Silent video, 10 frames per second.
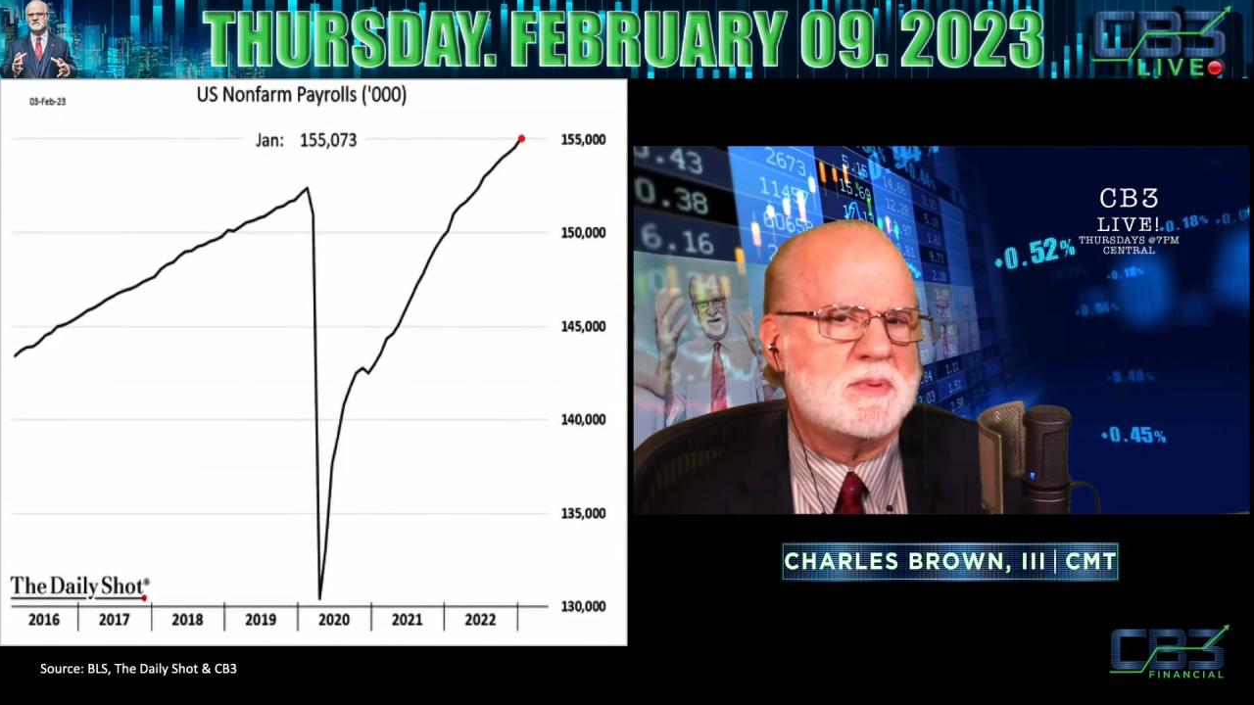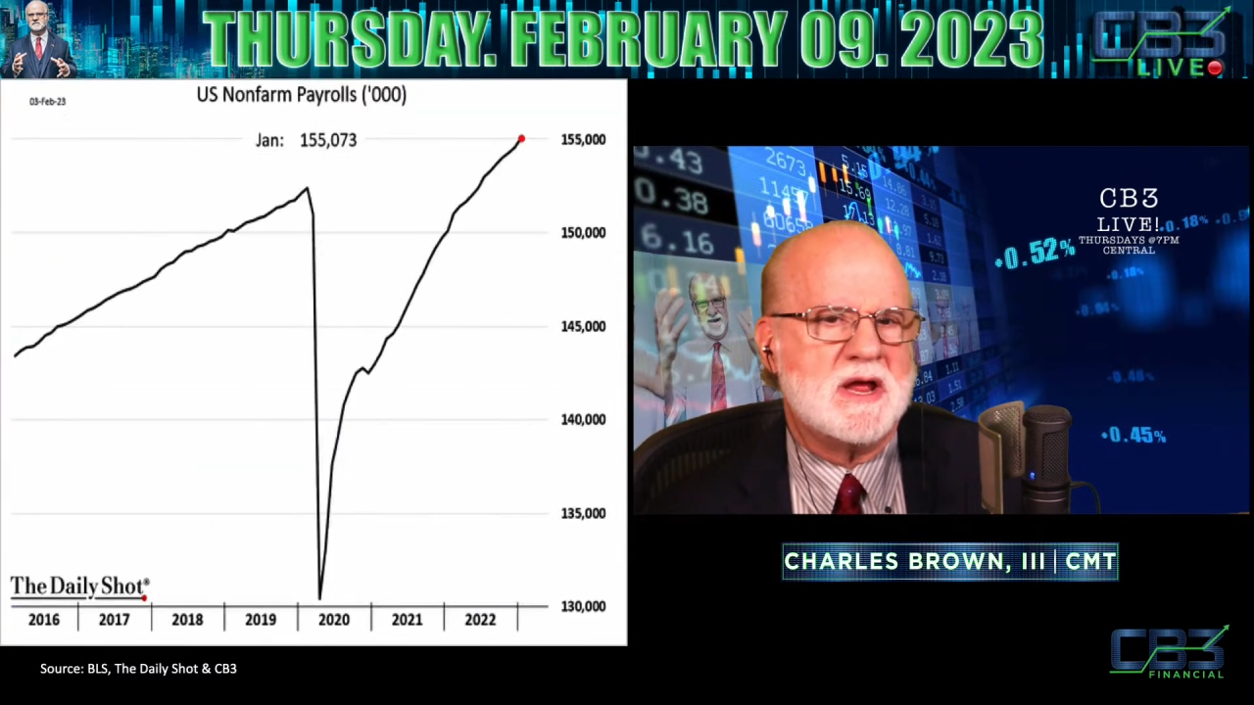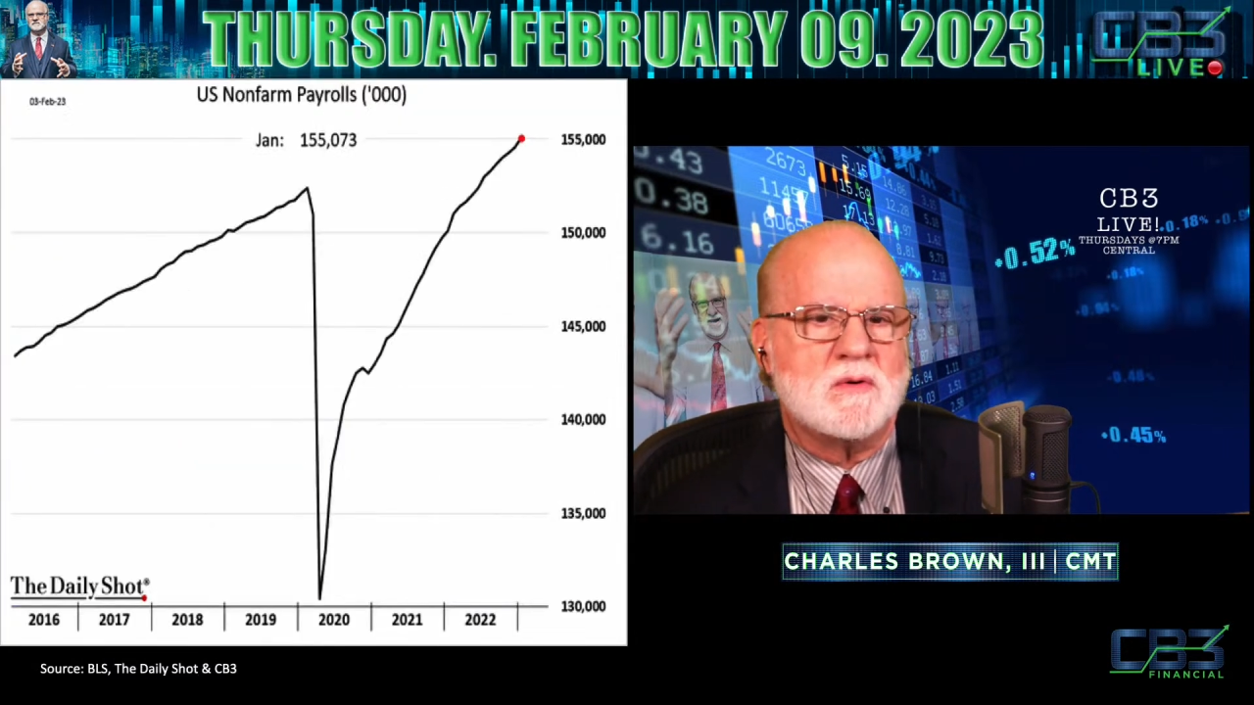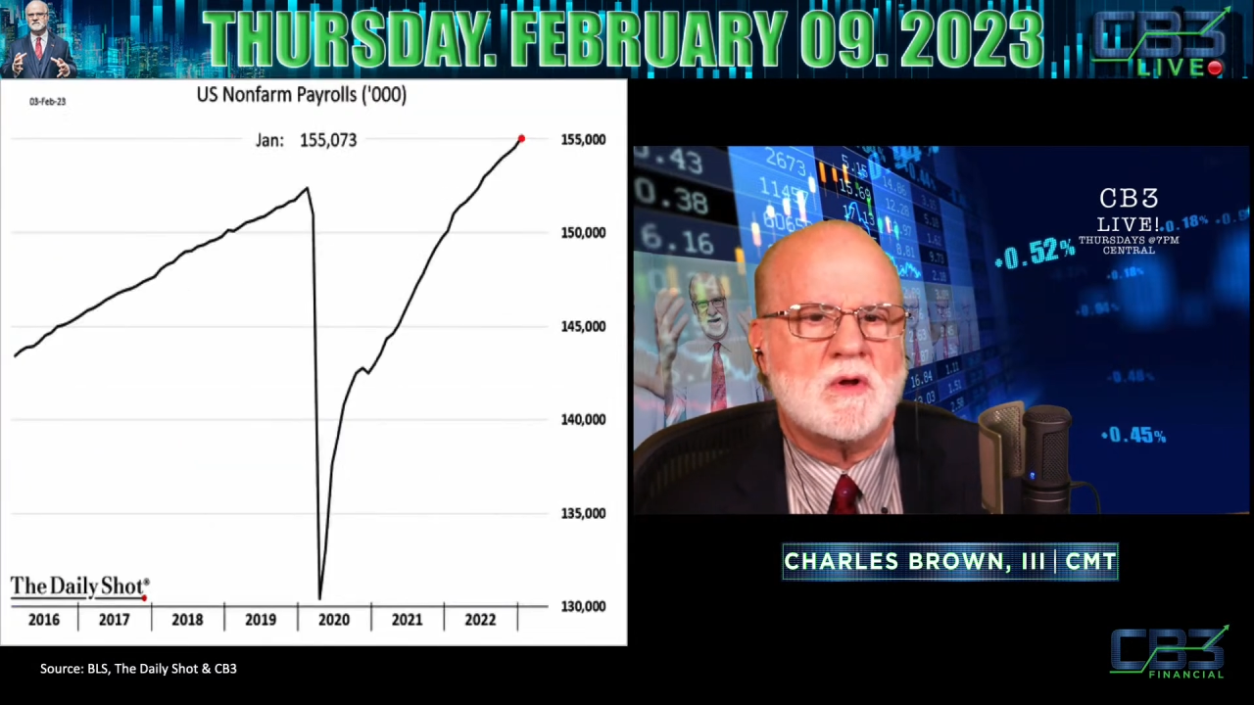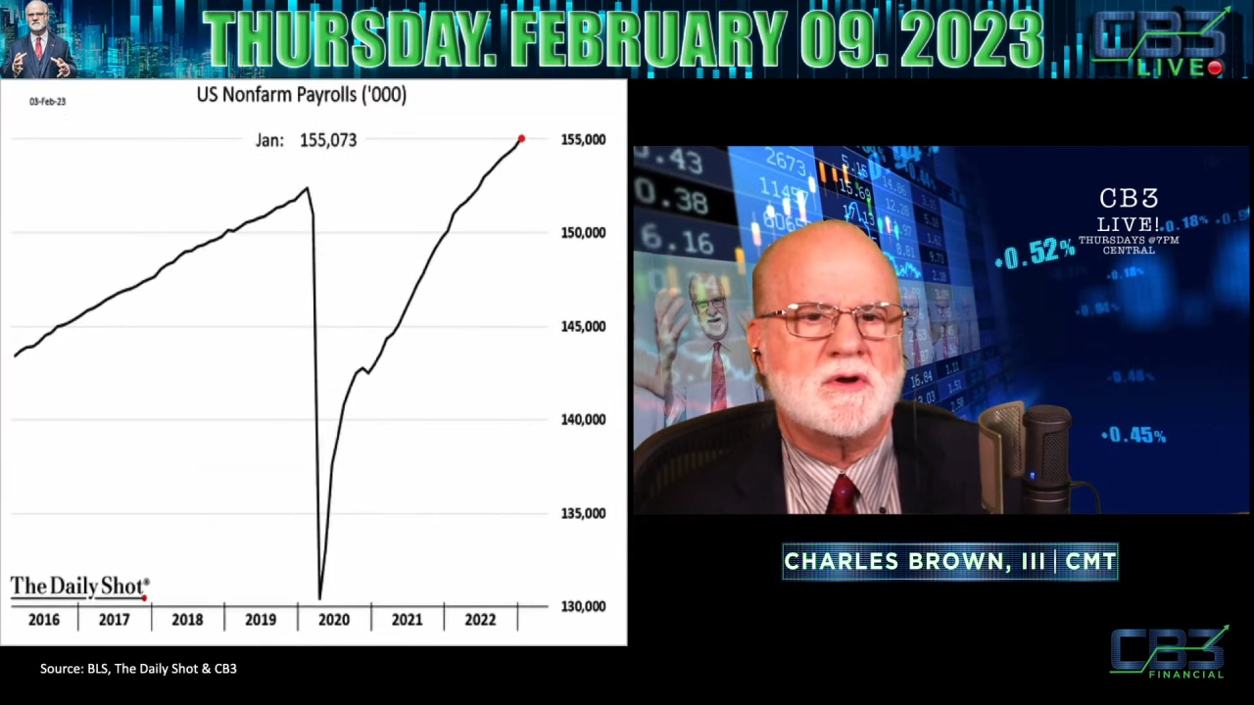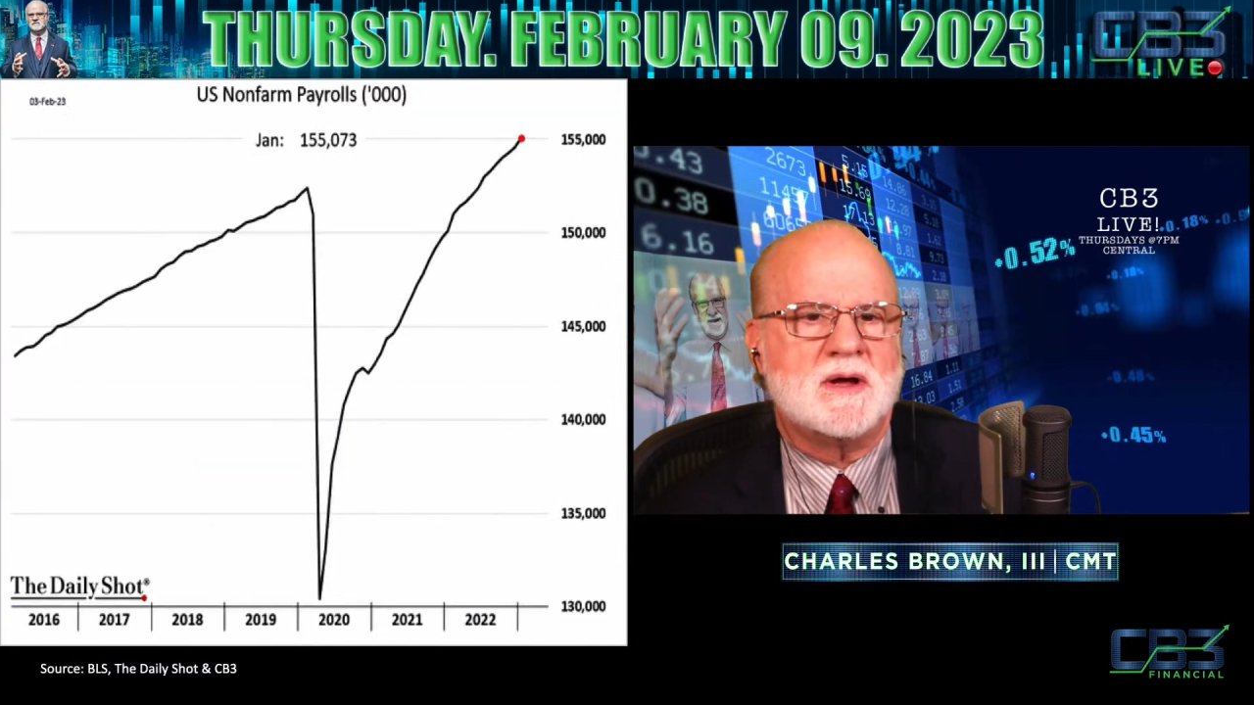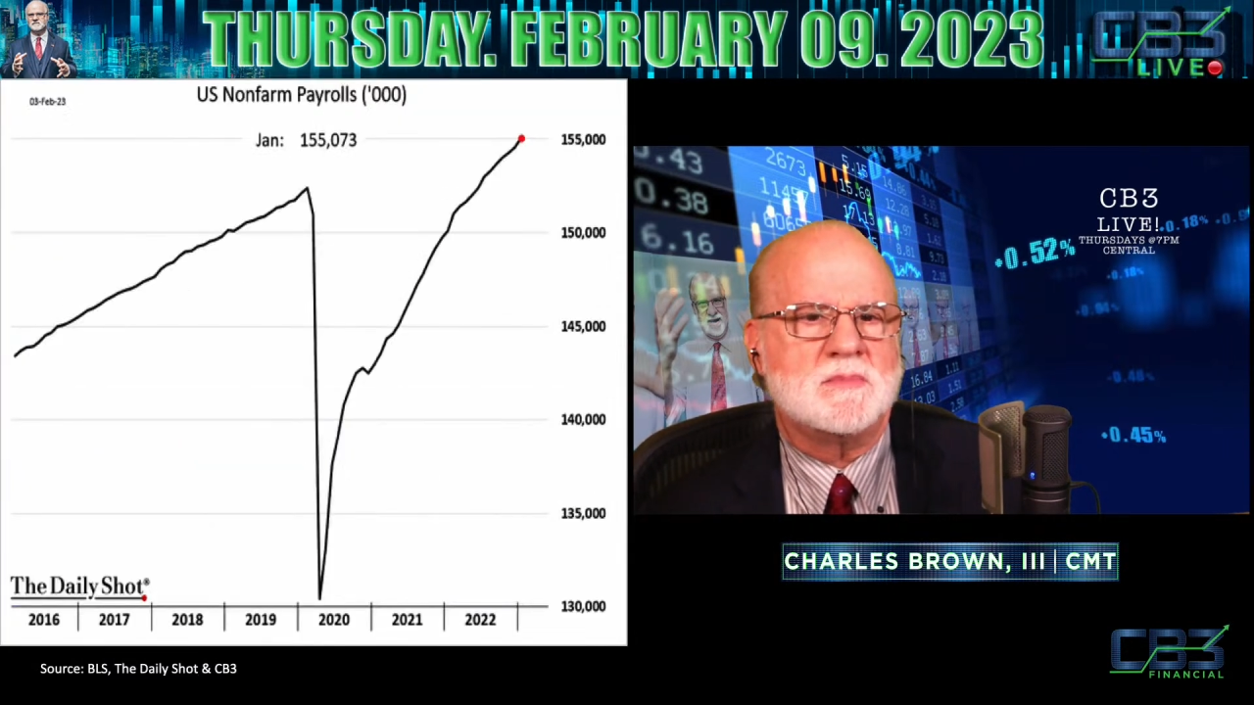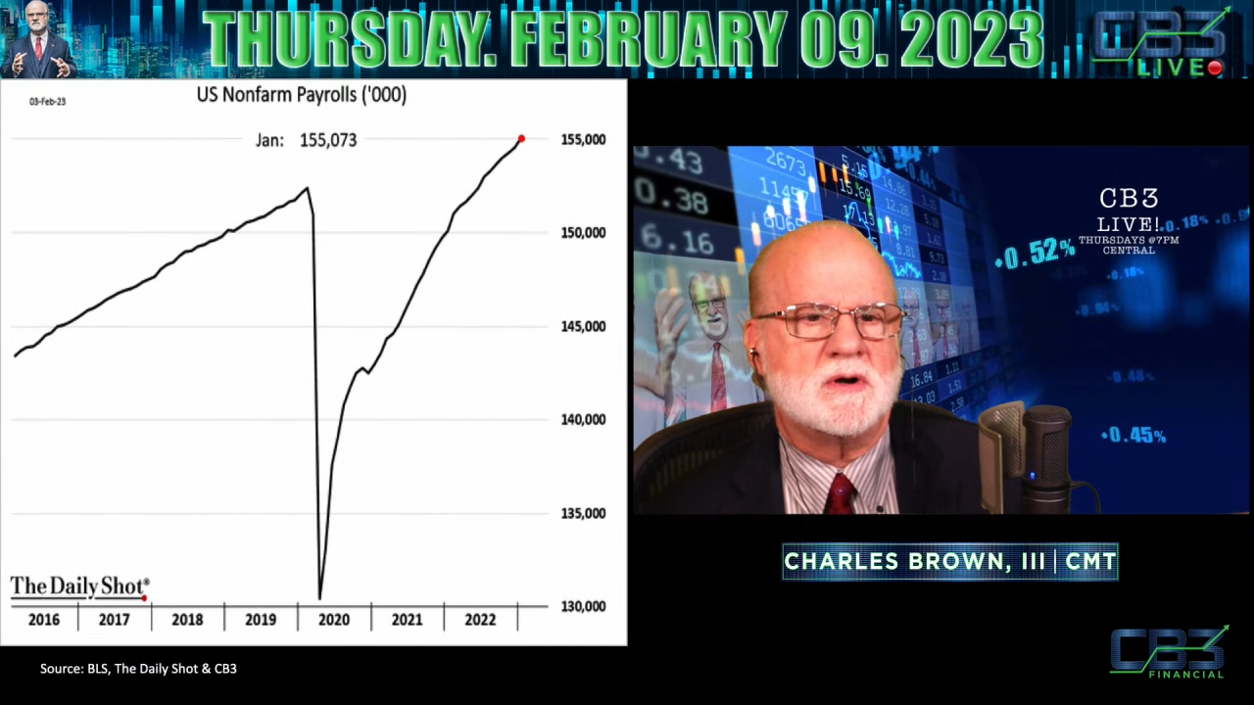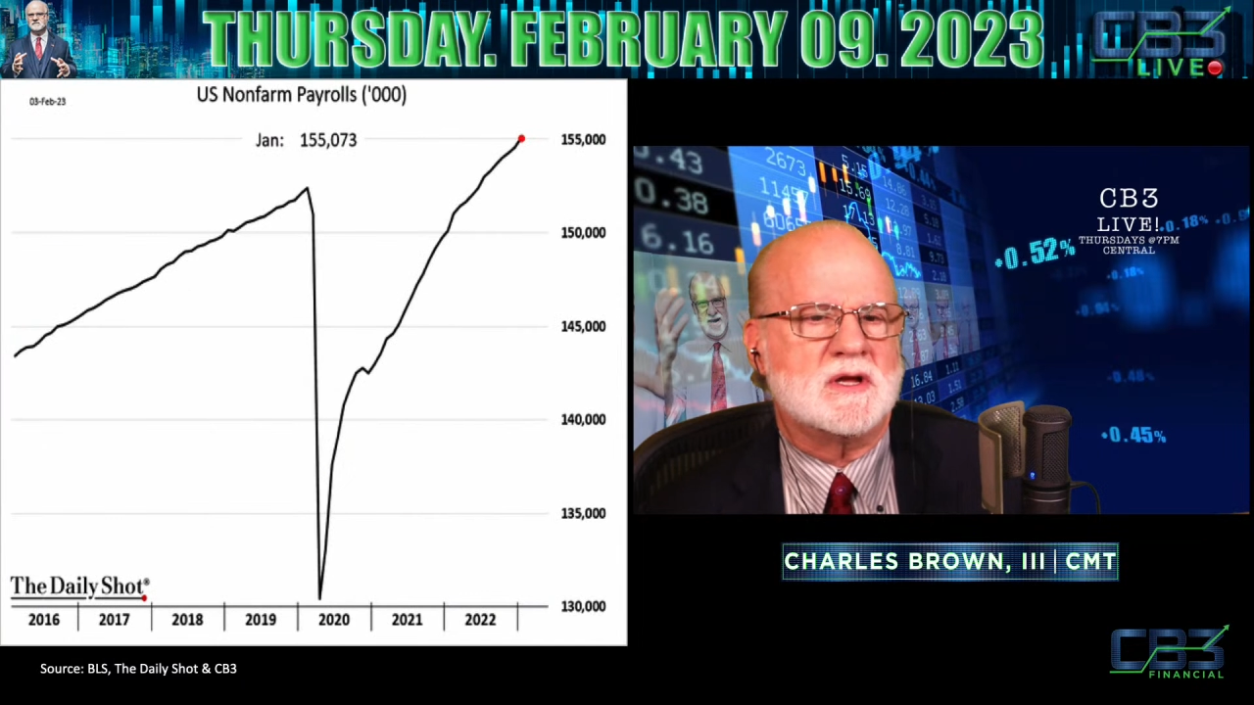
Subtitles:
payroll number,